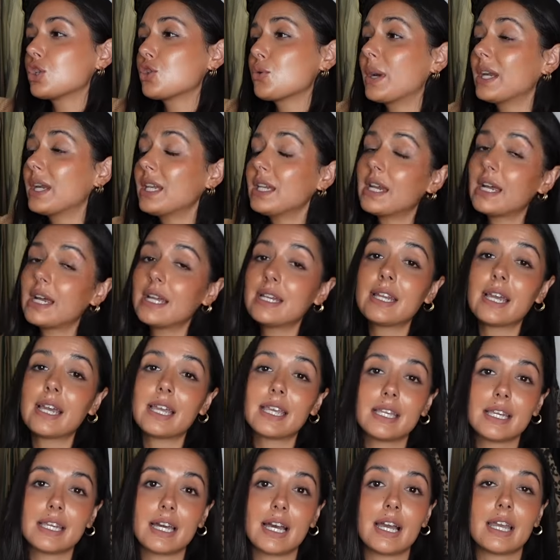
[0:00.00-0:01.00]

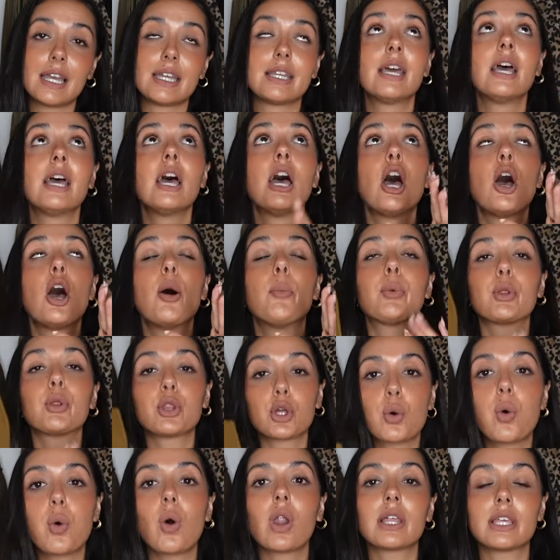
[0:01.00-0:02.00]
$29.99, but the
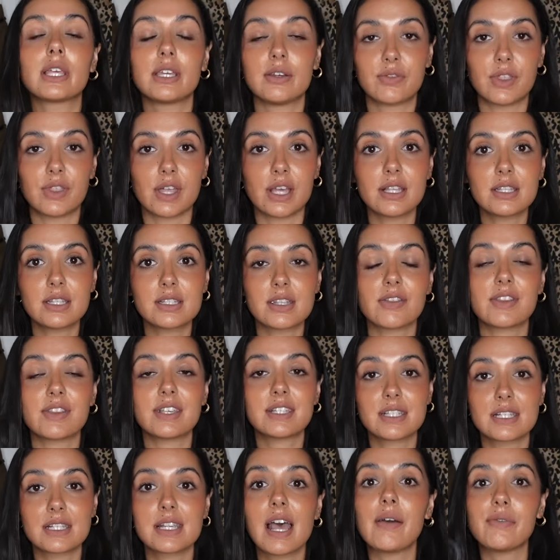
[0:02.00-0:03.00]
quality of
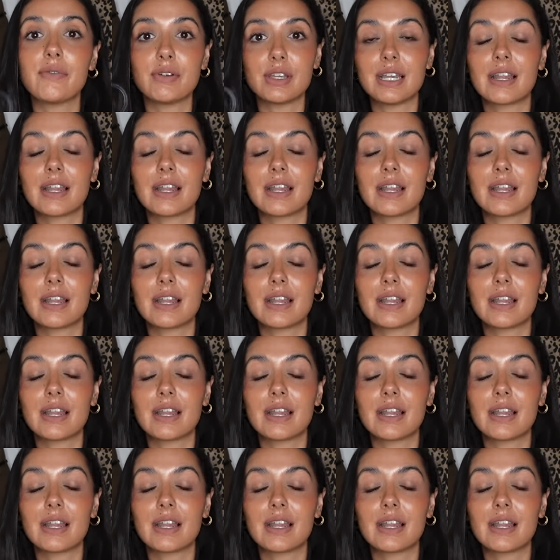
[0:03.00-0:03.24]
this is heavy.